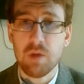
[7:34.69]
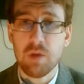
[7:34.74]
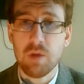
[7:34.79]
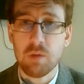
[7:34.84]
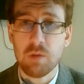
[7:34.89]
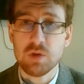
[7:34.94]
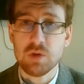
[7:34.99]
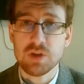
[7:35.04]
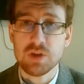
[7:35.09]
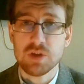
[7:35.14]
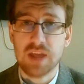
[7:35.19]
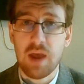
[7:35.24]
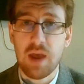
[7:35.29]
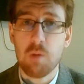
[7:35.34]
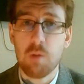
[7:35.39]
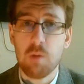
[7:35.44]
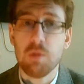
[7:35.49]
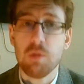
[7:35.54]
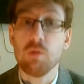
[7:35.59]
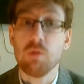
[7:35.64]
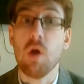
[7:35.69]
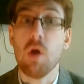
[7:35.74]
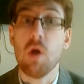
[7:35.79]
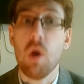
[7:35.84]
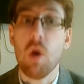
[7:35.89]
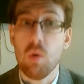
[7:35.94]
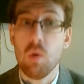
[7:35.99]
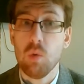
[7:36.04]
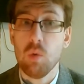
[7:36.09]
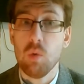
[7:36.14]
that will just help
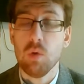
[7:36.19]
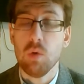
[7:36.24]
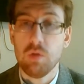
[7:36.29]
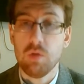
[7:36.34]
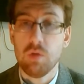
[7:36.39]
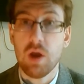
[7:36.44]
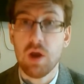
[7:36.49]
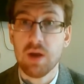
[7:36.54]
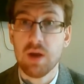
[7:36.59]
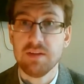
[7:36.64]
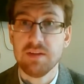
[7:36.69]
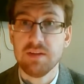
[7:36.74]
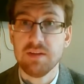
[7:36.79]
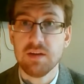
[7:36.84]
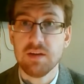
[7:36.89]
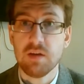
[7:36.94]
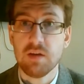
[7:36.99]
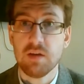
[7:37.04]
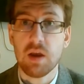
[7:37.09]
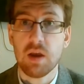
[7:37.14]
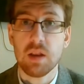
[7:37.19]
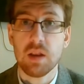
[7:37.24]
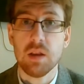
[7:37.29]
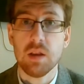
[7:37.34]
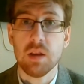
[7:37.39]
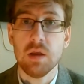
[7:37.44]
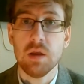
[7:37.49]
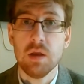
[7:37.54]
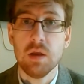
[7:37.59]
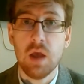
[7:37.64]
grow the IC
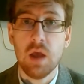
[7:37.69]
title.